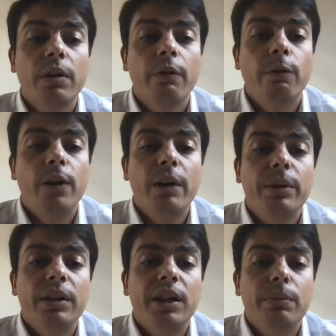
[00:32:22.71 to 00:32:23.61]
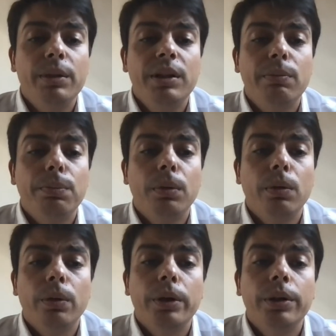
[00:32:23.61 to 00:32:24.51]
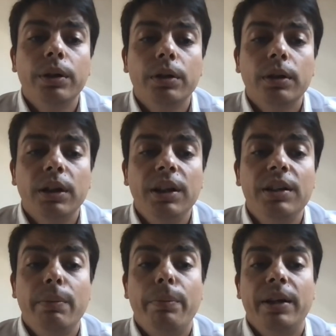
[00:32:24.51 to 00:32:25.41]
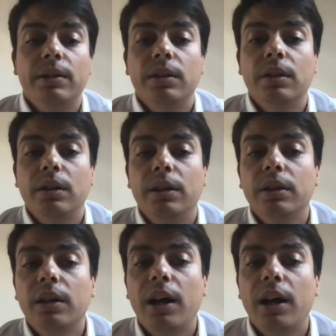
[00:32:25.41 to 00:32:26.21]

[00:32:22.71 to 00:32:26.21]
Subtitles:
Fragment can be deployed independently.